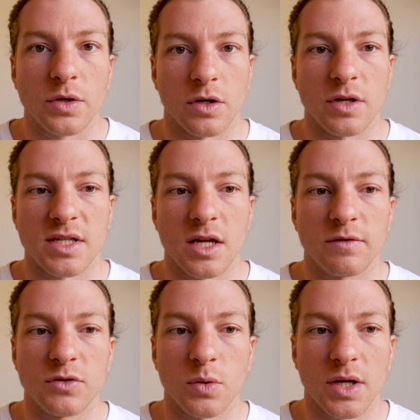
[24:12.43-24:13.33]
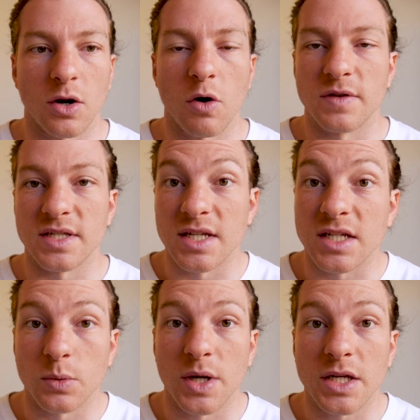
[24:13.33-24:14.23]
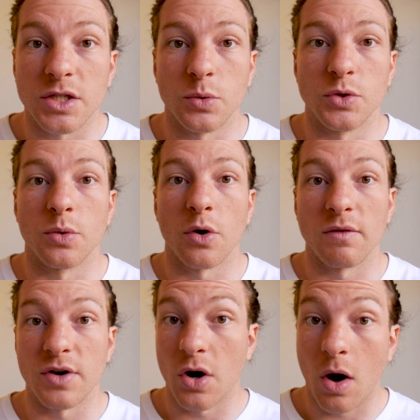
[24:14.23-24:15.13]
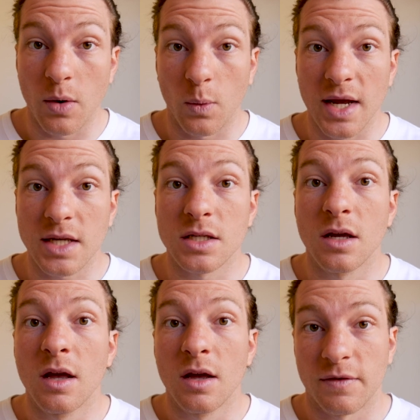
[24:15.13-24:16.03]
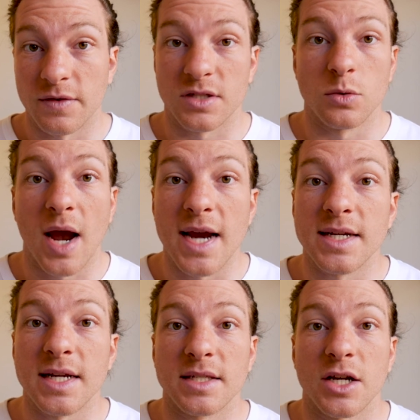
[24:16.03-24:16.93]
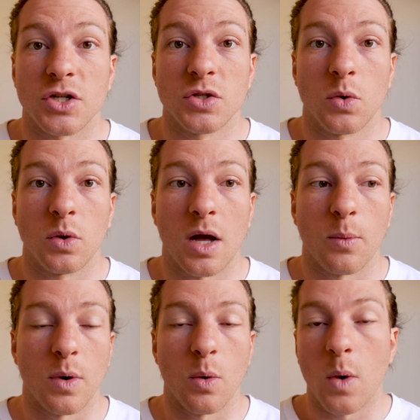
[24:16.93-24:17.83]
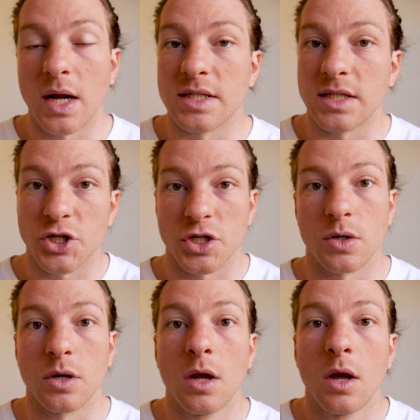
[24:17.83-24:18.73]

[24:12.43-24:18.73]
So instead of doing it over six weeks, you would do it over nine weeks for still 18 sessions all up, where one session